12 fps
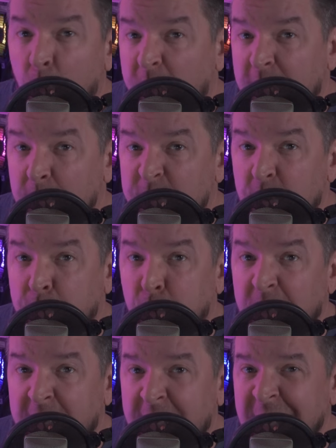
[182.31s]
And when it comes to
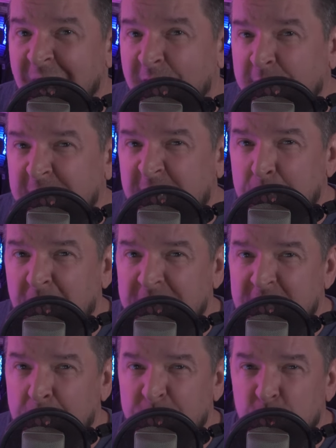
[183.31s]
breeding, I like to keep my
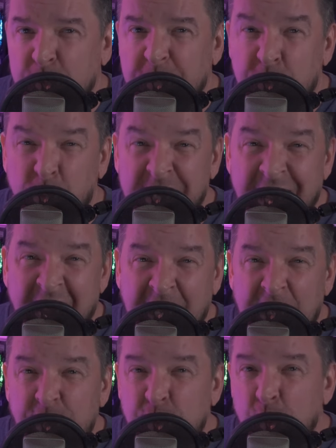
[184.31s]
temperatures between
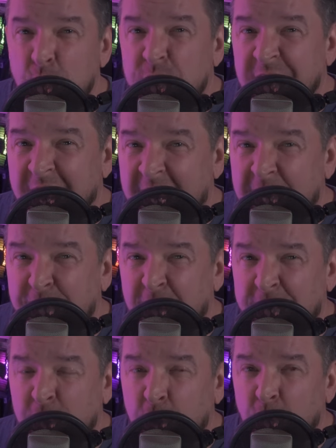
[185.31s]
82 to
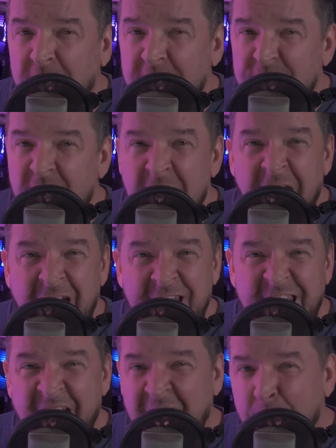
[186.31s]
85 degrees and
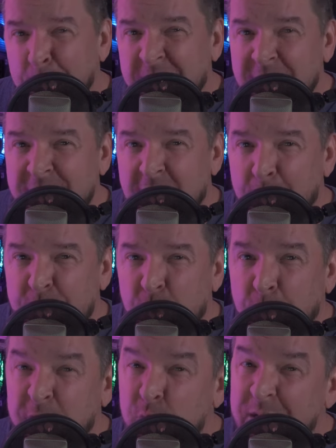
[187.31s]
the ambient temperature
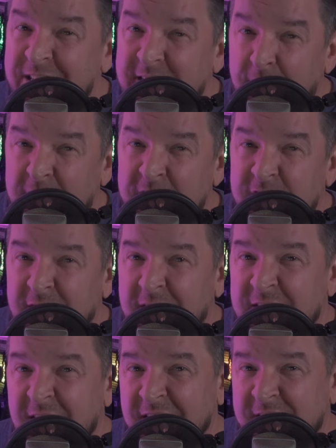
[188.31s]
between
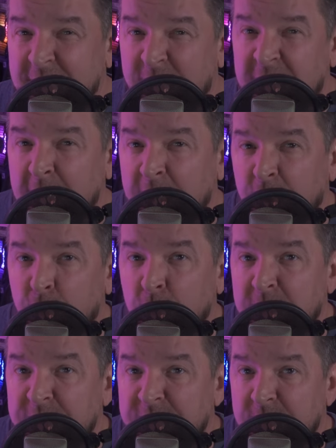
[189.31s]
76 and 79
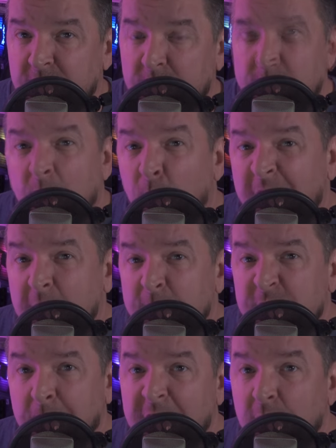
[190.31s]
degrees. Now, when it
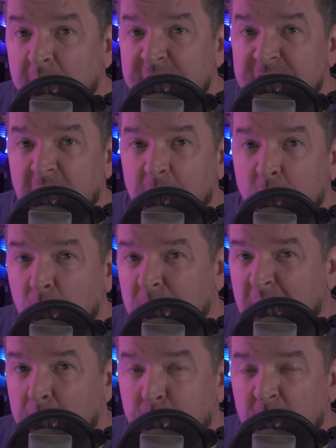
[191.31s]
comes to my light cycle, a
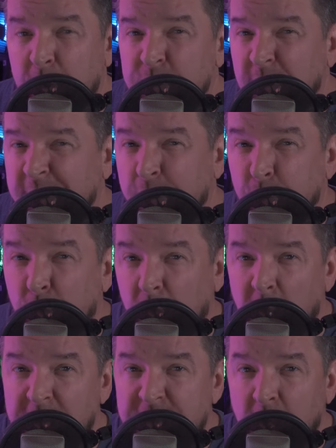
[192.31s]
lot of breeders like to do the
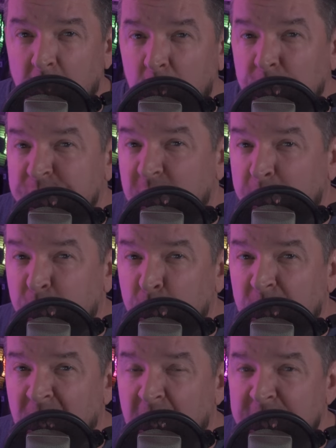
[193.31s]
light cycle. Some do
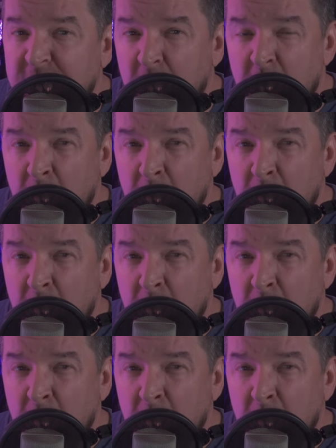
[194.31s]
not.